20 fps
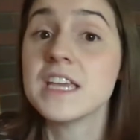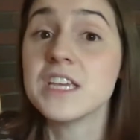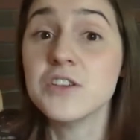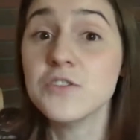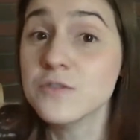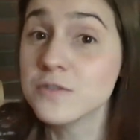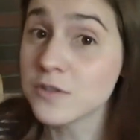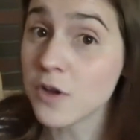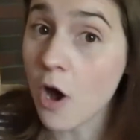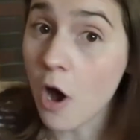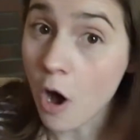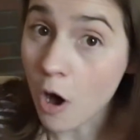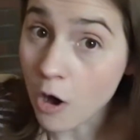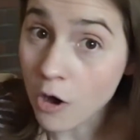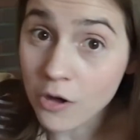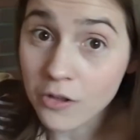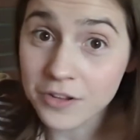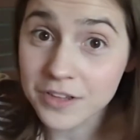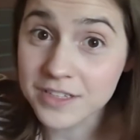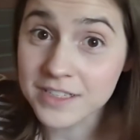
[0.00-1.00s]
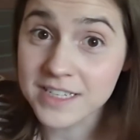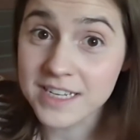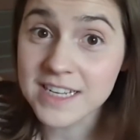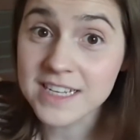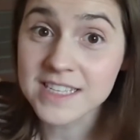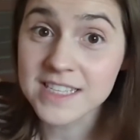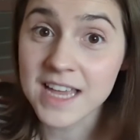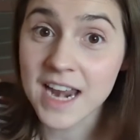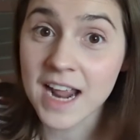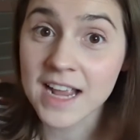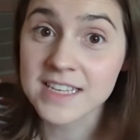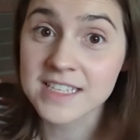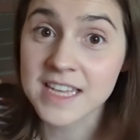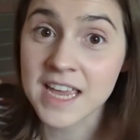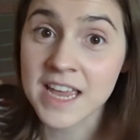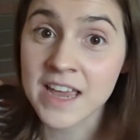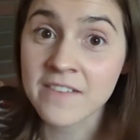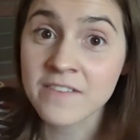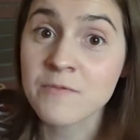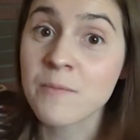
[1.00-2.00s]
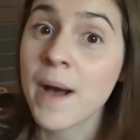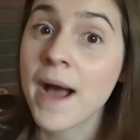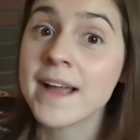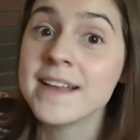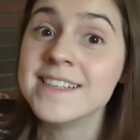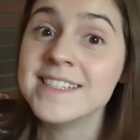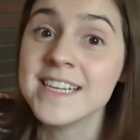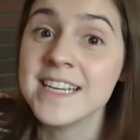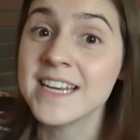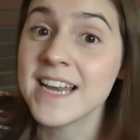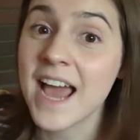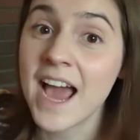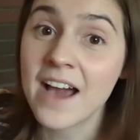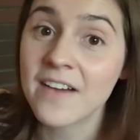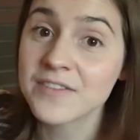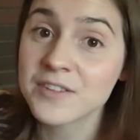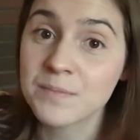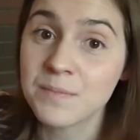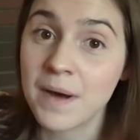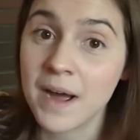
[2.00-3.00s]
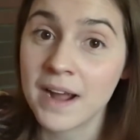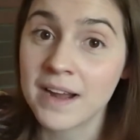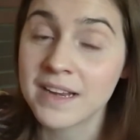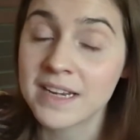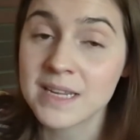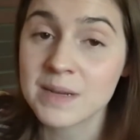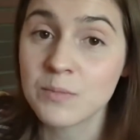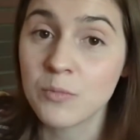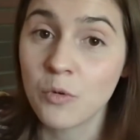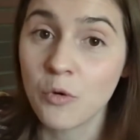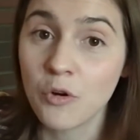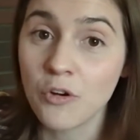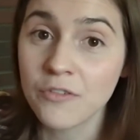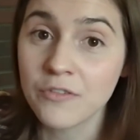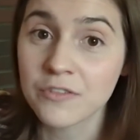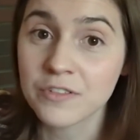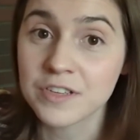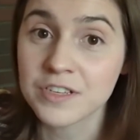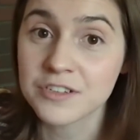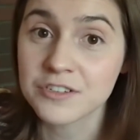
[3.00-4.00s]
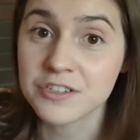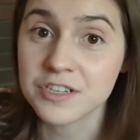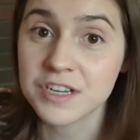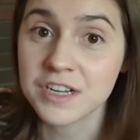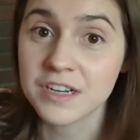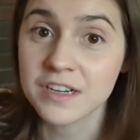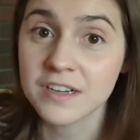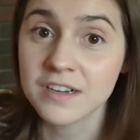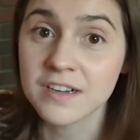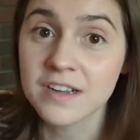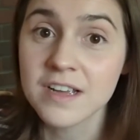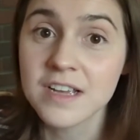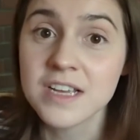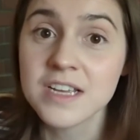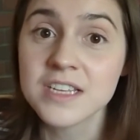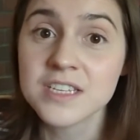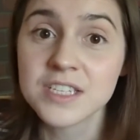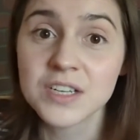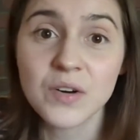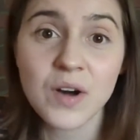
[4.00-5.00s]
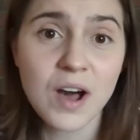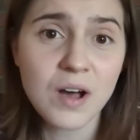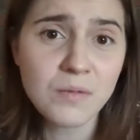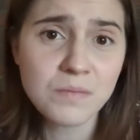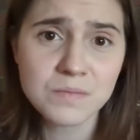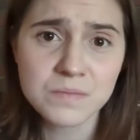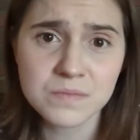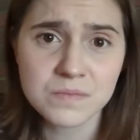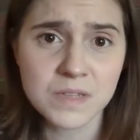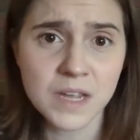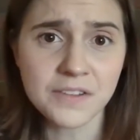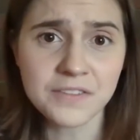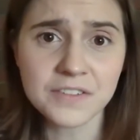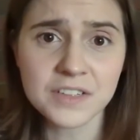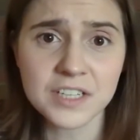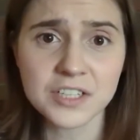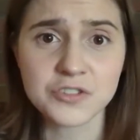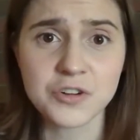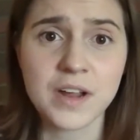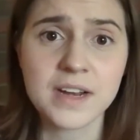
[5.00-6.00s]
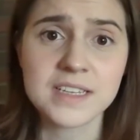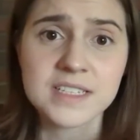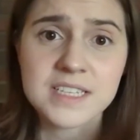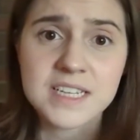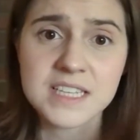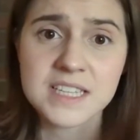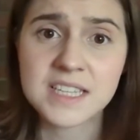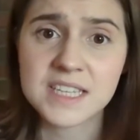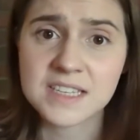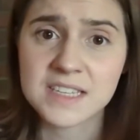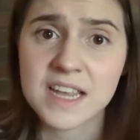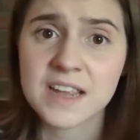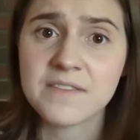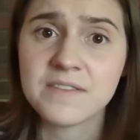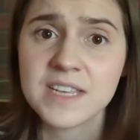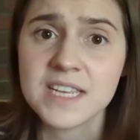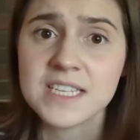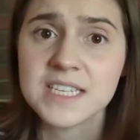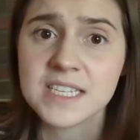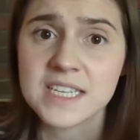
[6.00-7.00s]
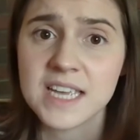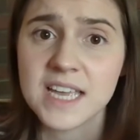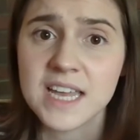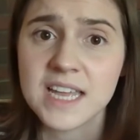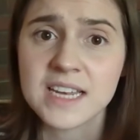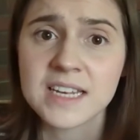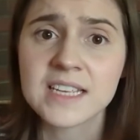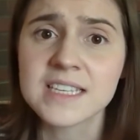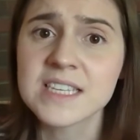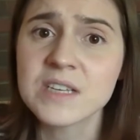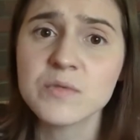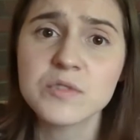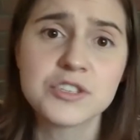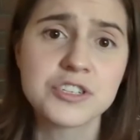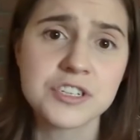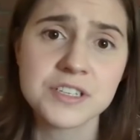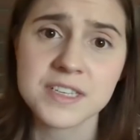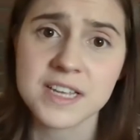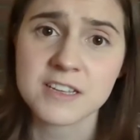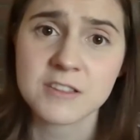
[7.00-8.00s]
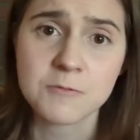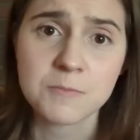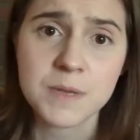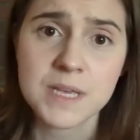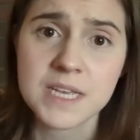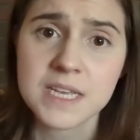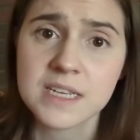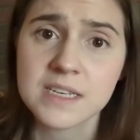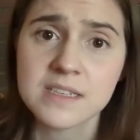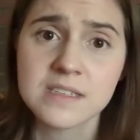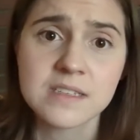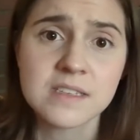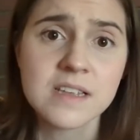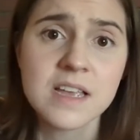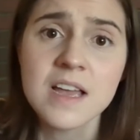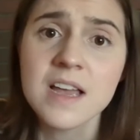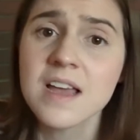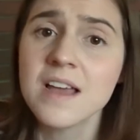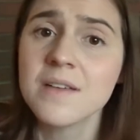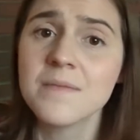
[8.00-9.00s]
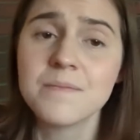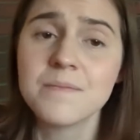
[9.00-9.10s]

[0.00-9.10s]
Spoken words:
It used all the seeds that I saved, but I didn't have to buy any more for this year. So I'll definitely try to save these again, because it was just like the peas.